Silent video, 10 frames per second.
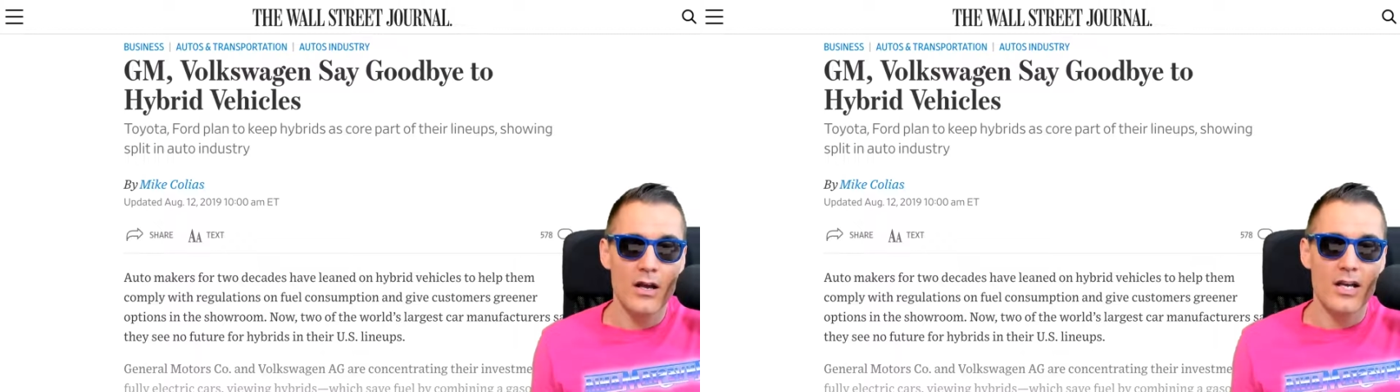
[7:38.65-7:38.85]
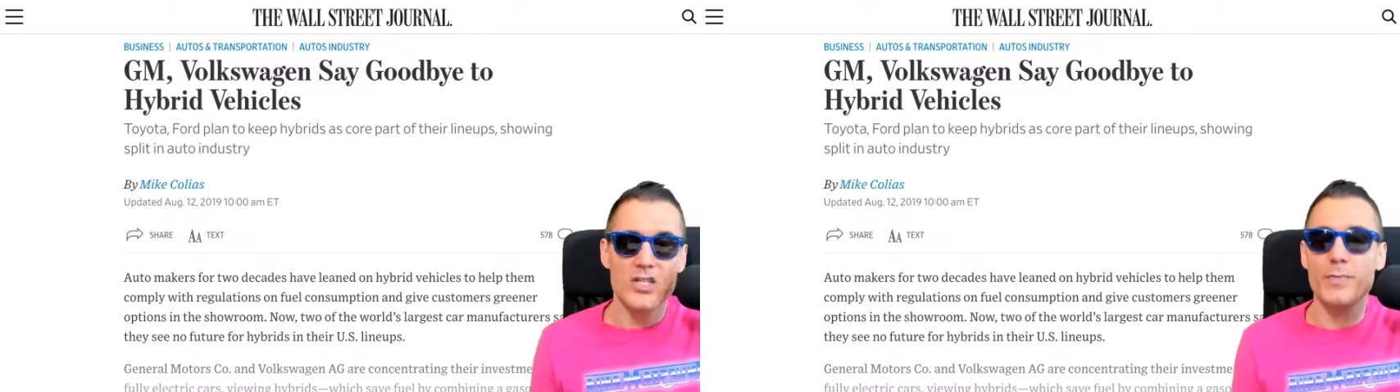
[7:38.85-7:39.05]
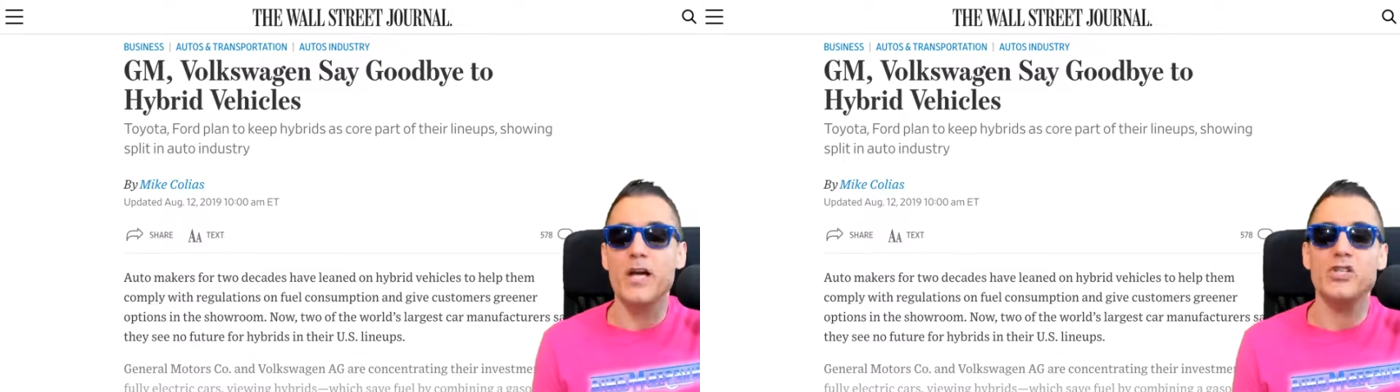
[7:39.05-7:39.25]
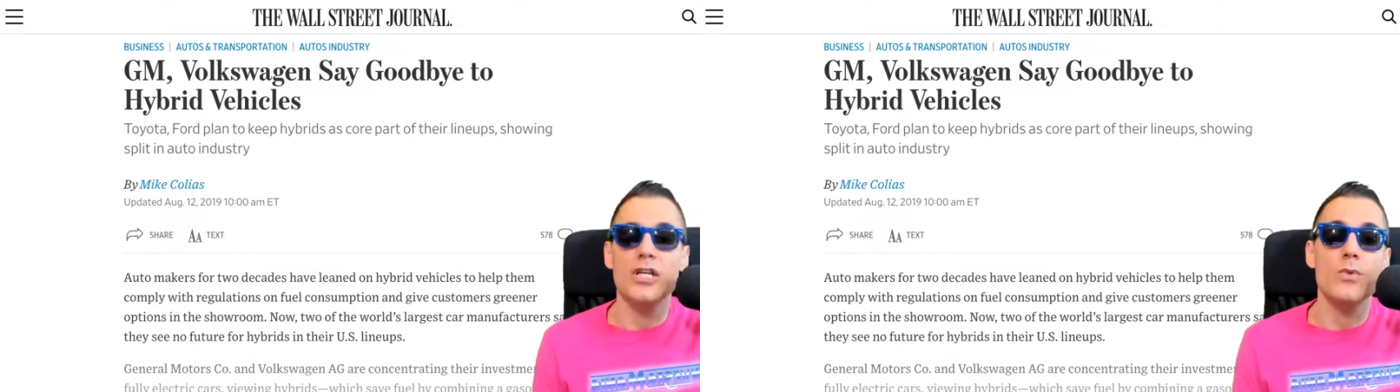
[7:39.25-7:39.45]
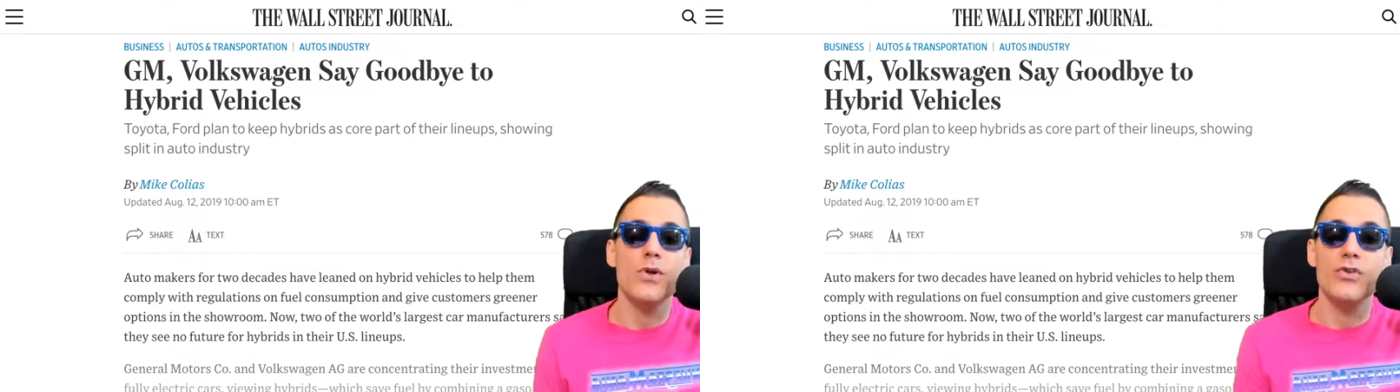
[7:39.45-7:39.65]

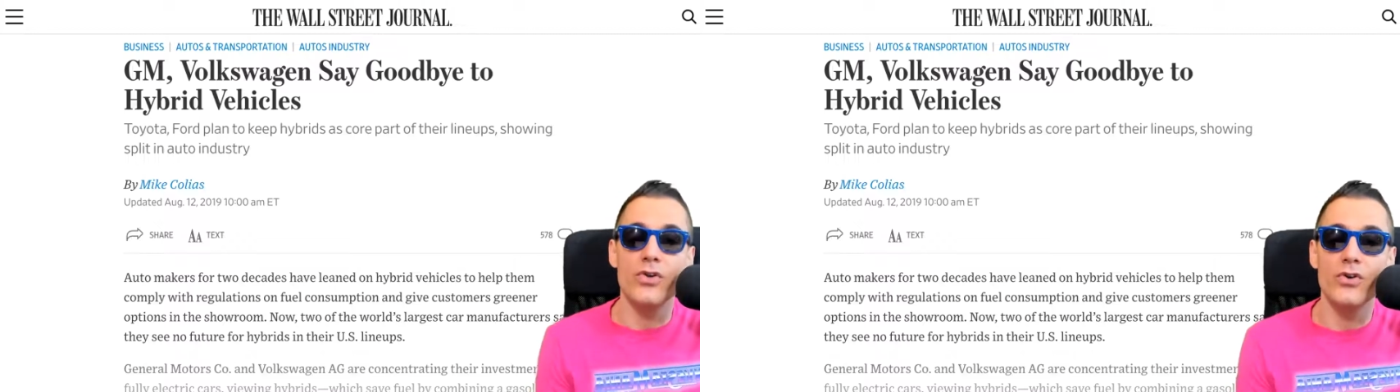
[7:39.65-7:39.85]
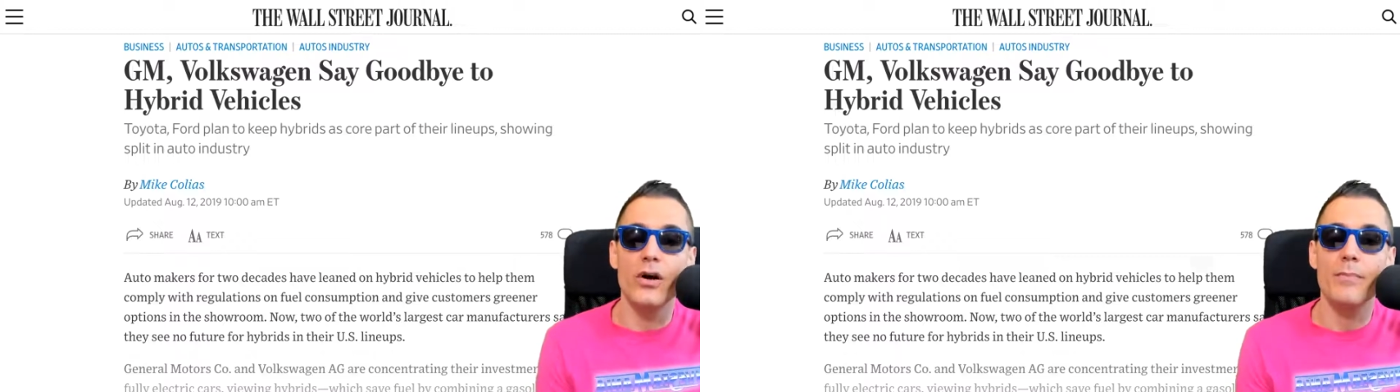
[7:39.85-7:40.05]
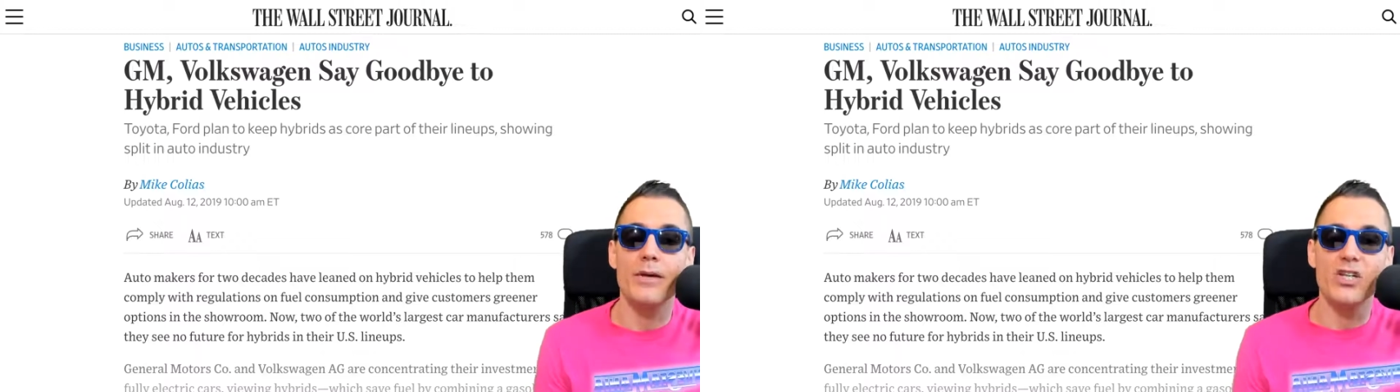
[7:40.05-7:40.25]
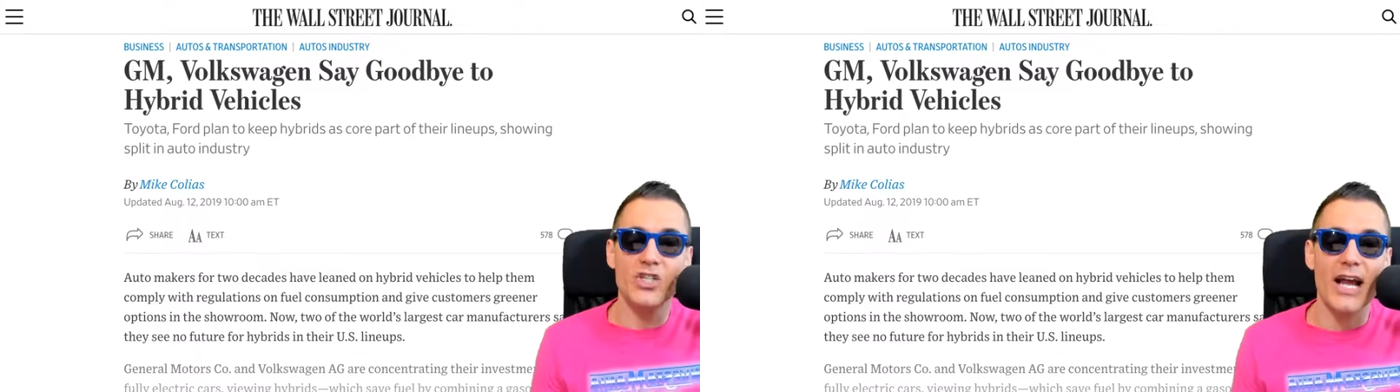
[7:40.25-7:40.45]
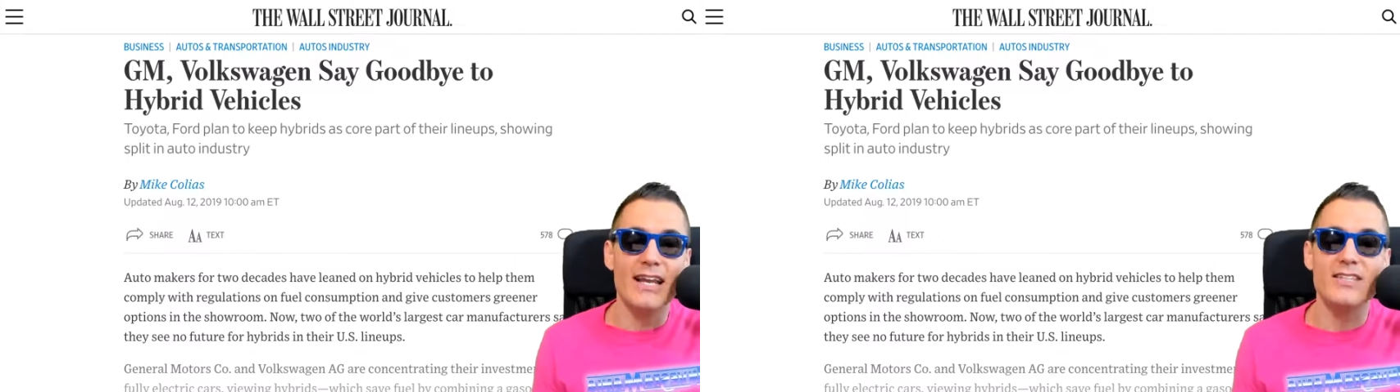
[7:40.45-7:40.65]
especially with Europe and
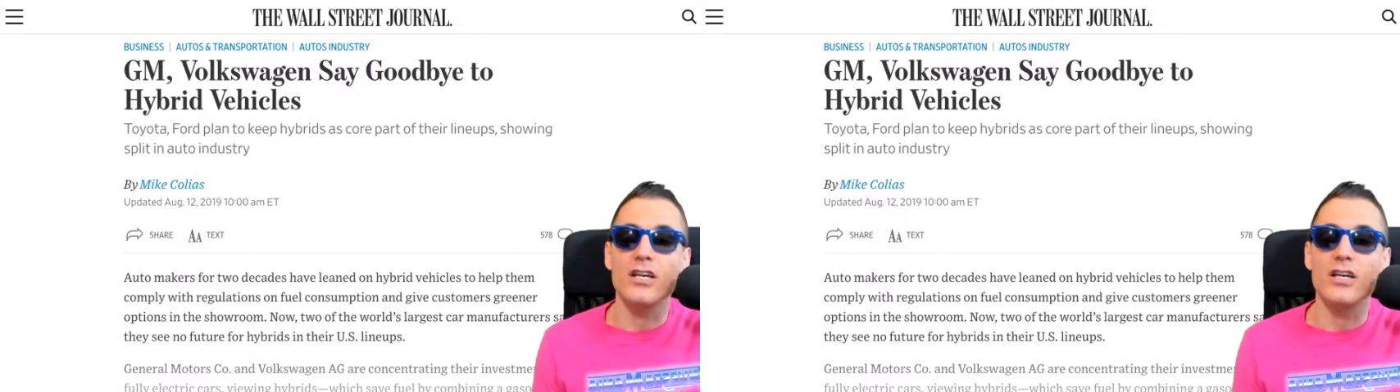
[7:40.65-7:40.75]
China's